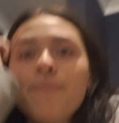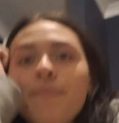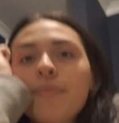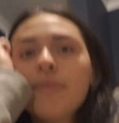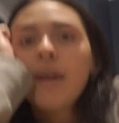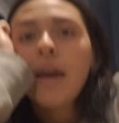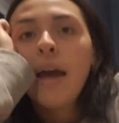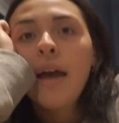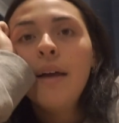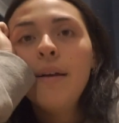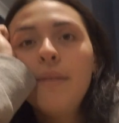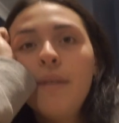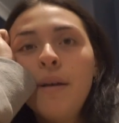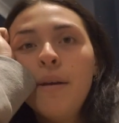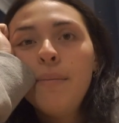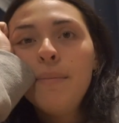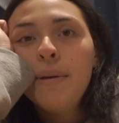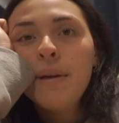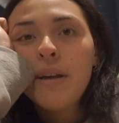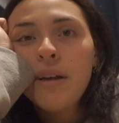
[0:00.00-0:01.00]
Okay,
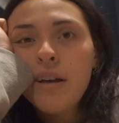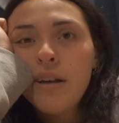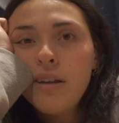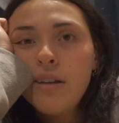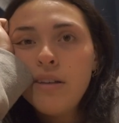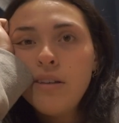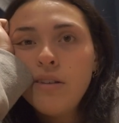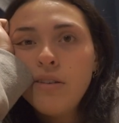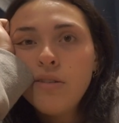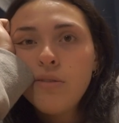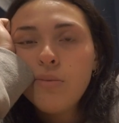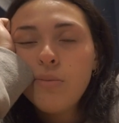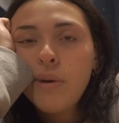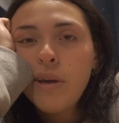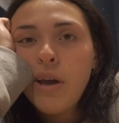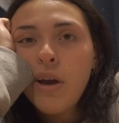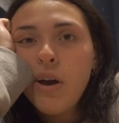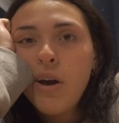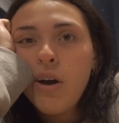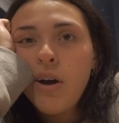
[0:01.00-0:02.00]
because we
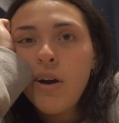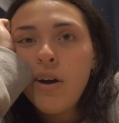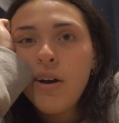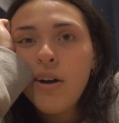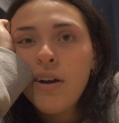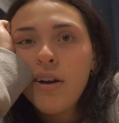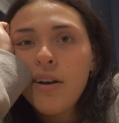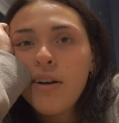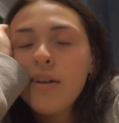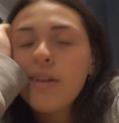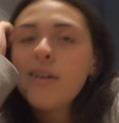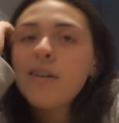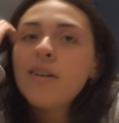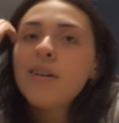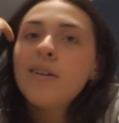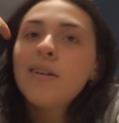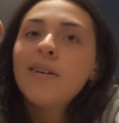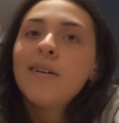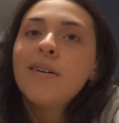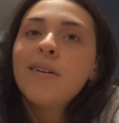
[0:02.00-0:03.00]
are
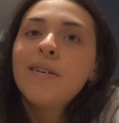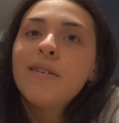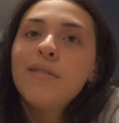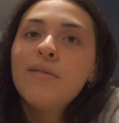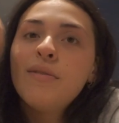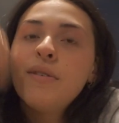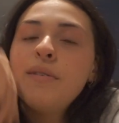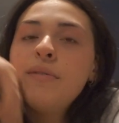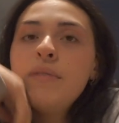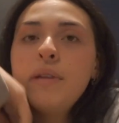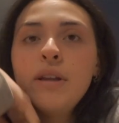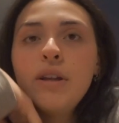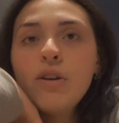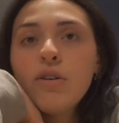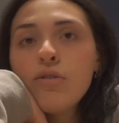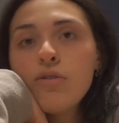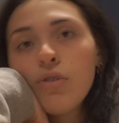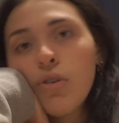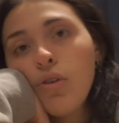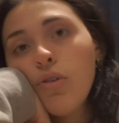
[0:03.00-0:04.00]
50
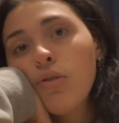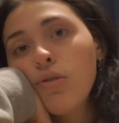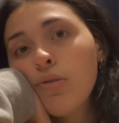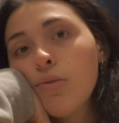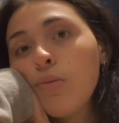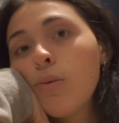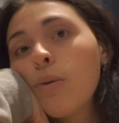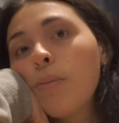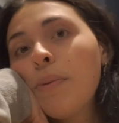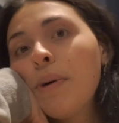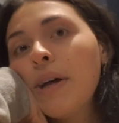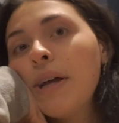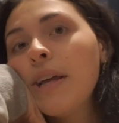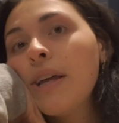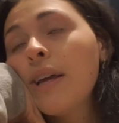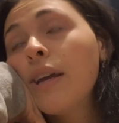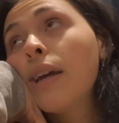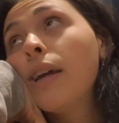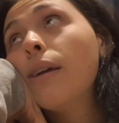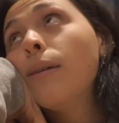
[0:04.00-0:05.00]
years old, we're
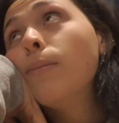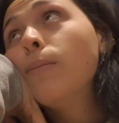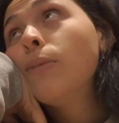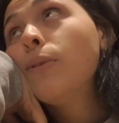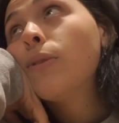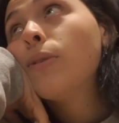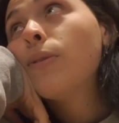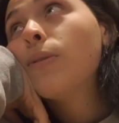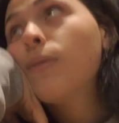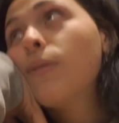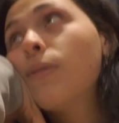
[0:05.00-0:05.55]
playing games.